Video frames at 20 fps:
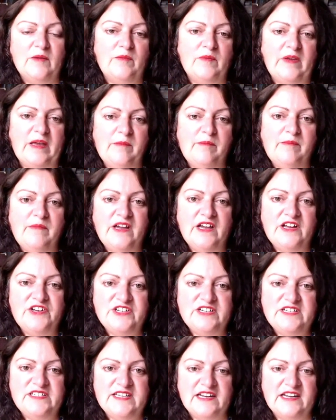
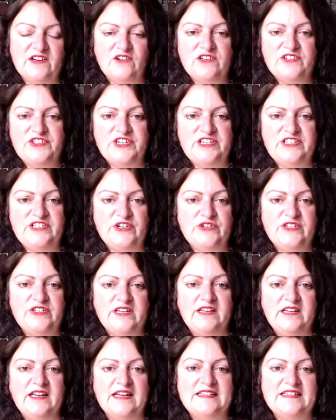emerging technologies
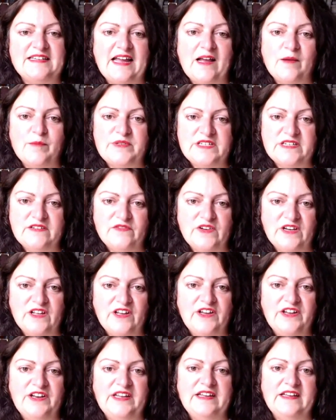using adaptive
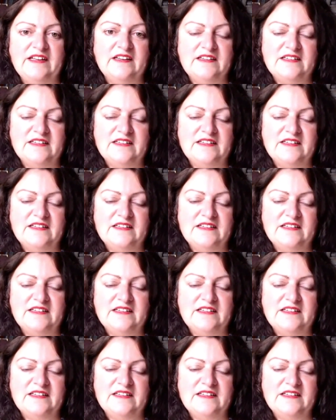learning and